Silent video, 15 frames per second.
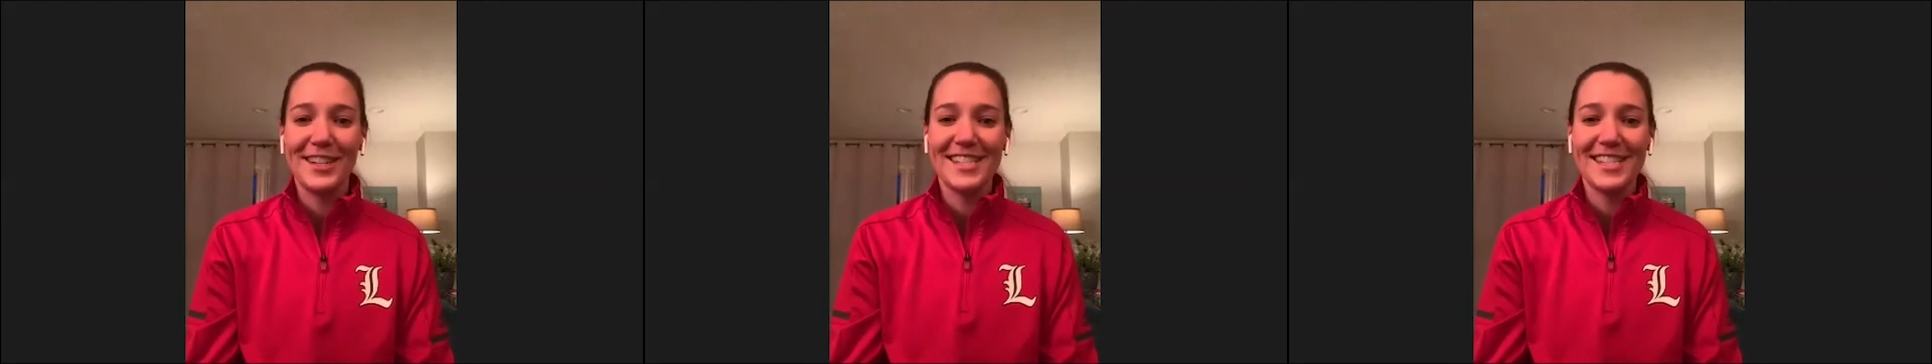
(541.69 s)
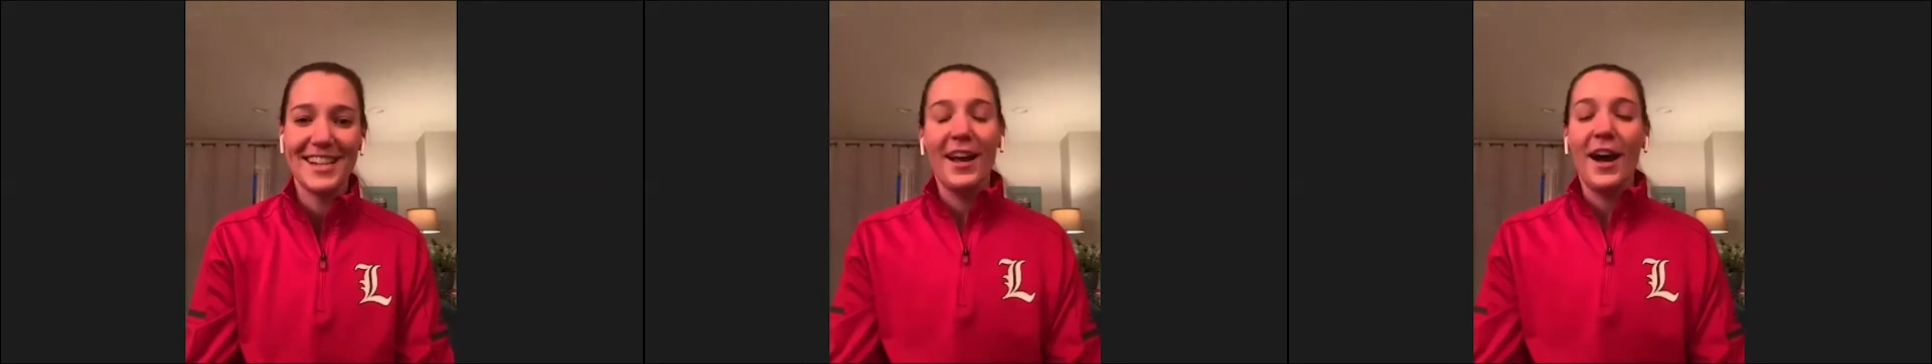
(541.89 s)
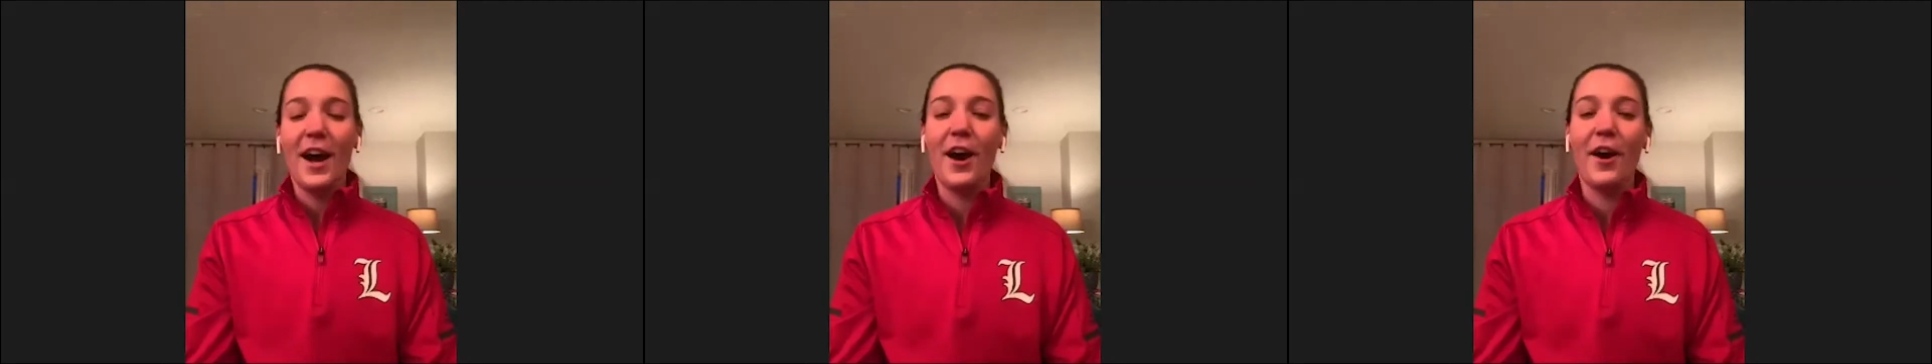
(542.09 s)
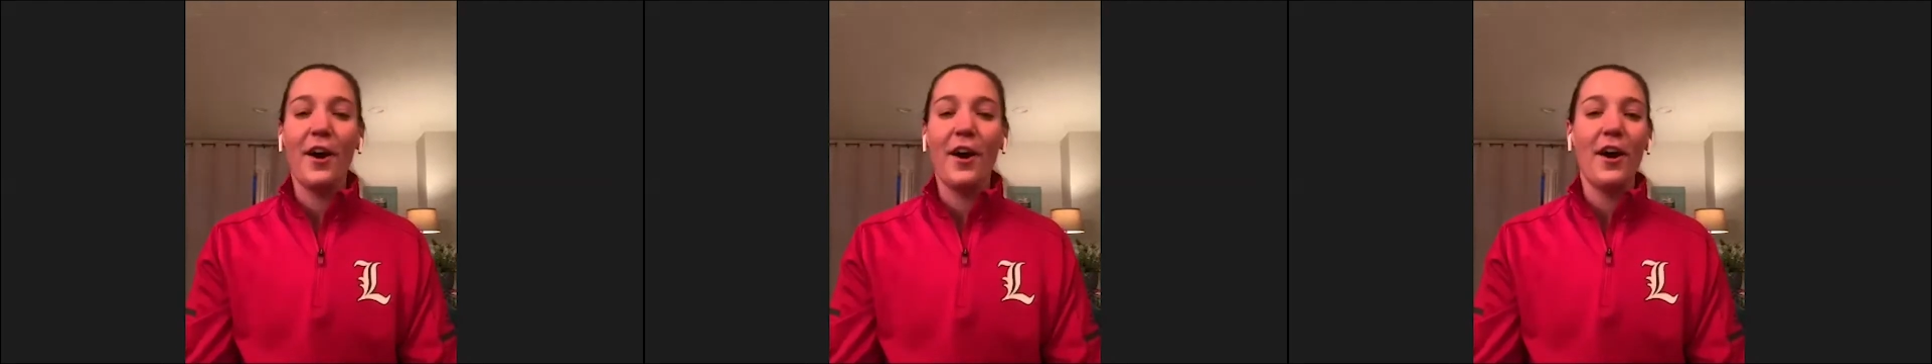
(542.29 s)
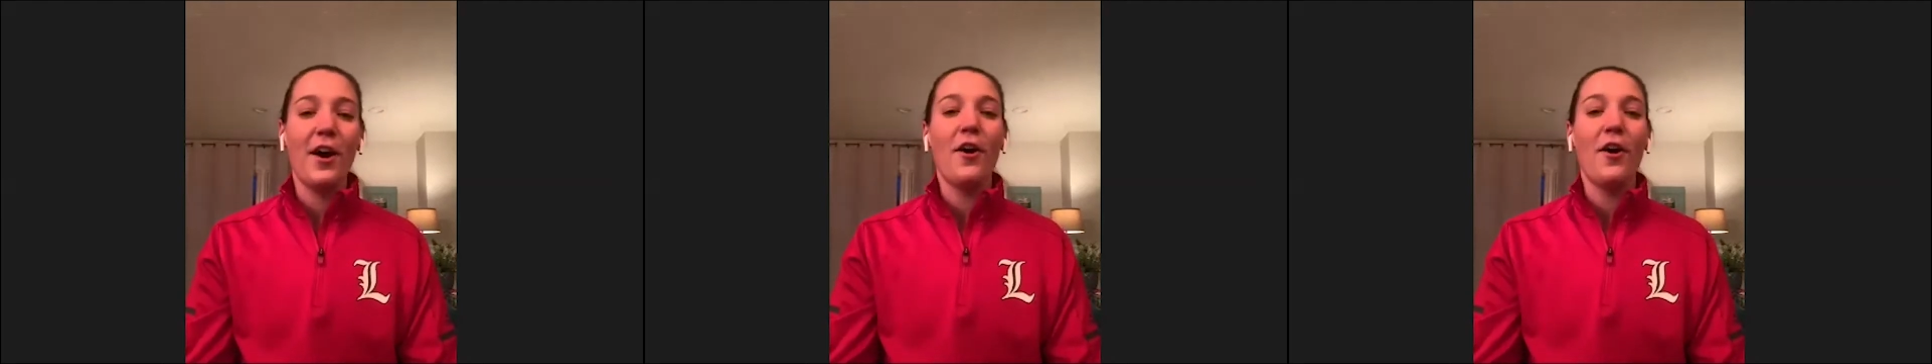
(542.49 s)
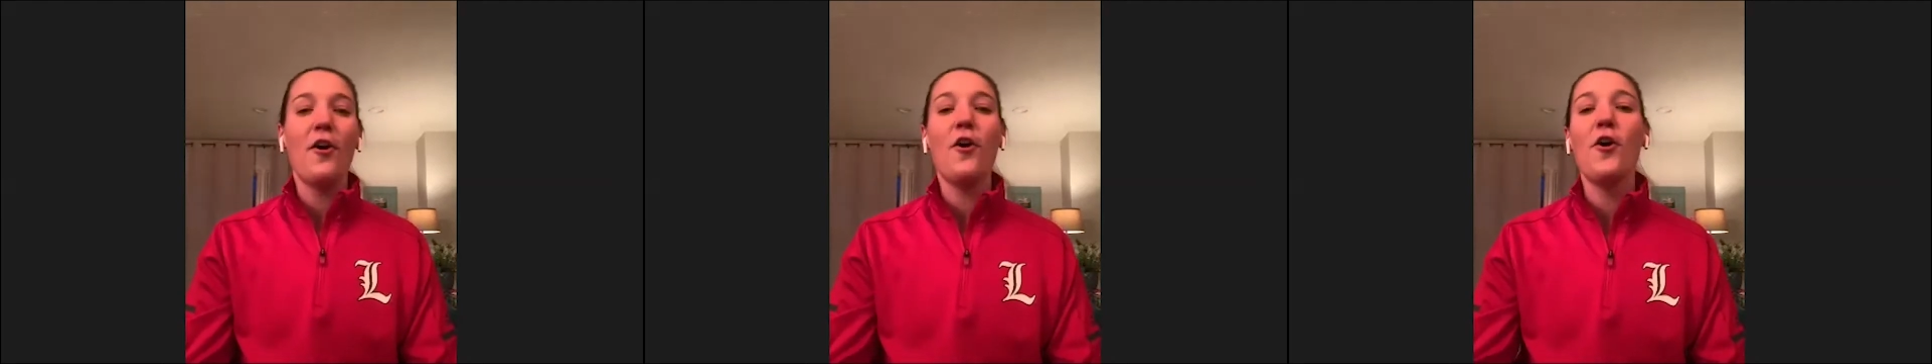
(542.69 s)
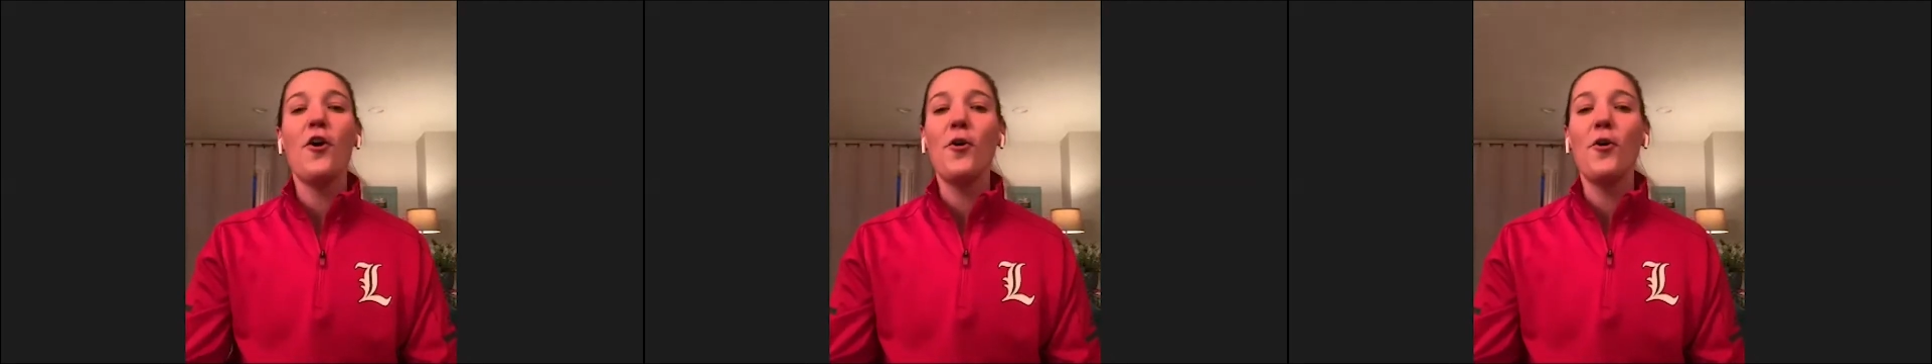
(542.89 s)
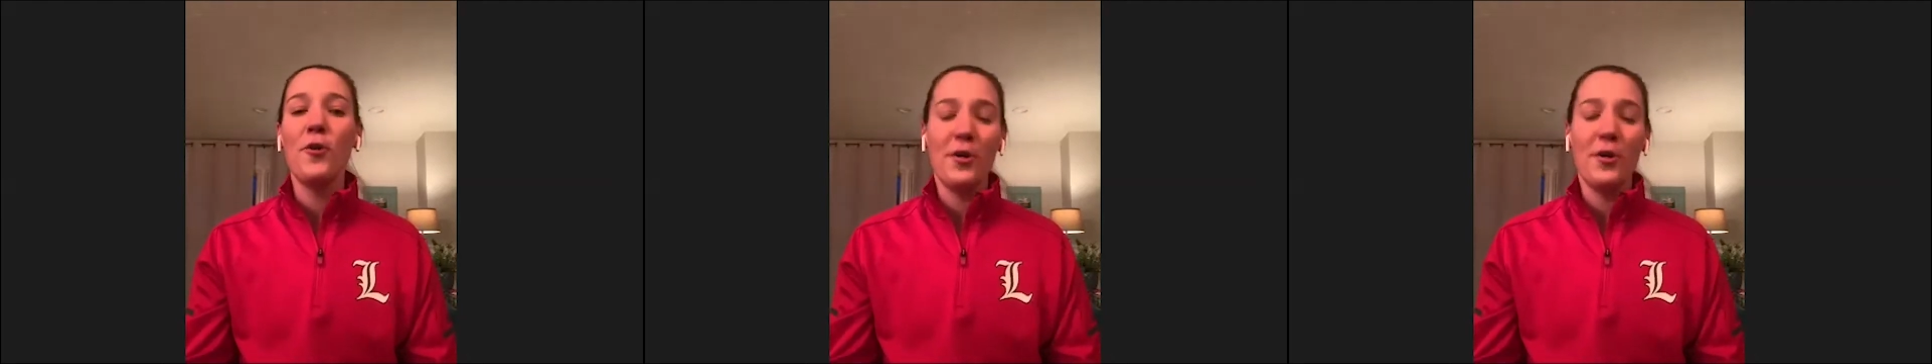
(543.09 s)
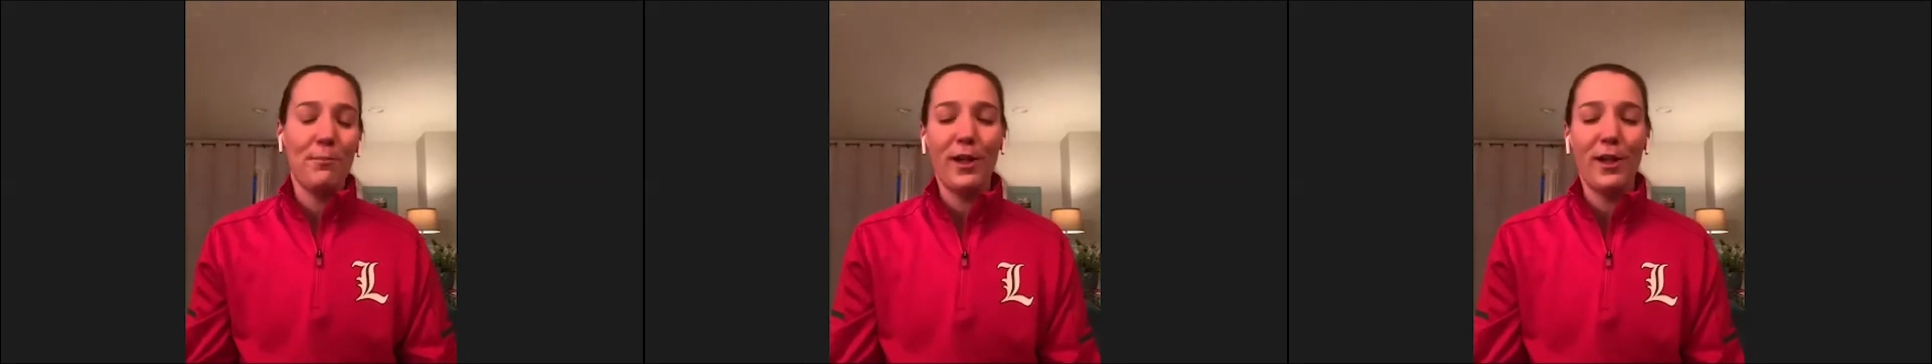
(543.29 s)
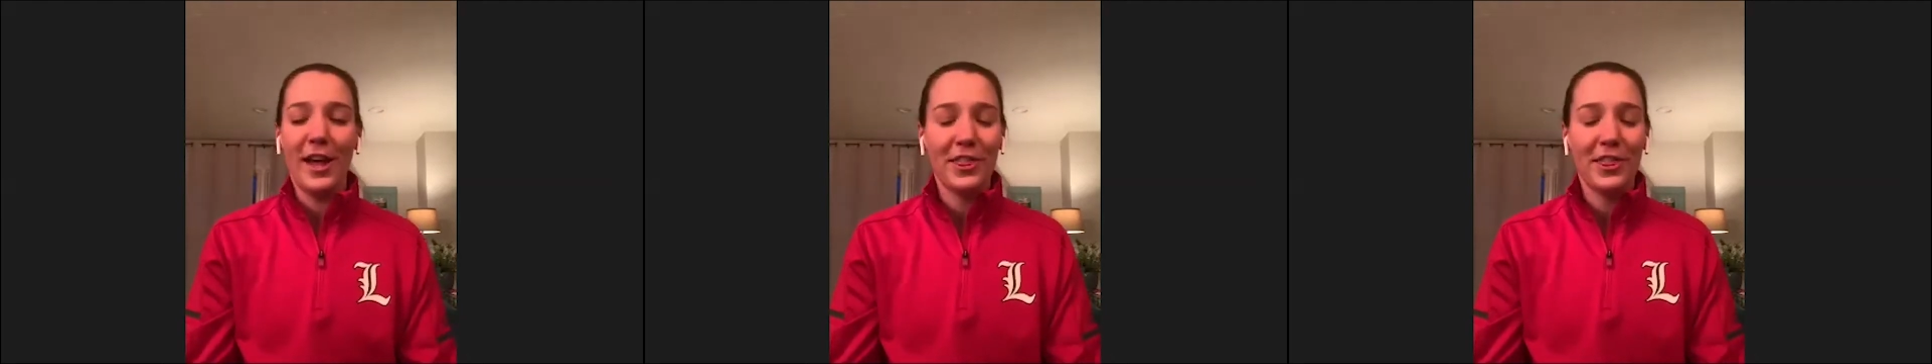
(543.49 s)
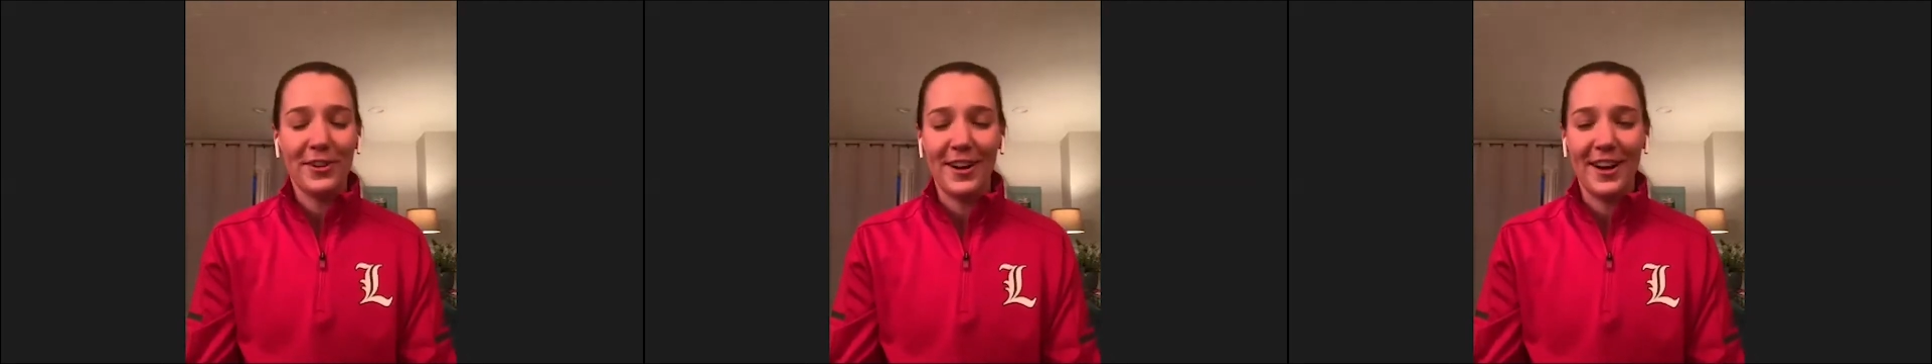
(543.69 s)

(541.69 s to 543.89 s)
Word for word: freestyle, a whole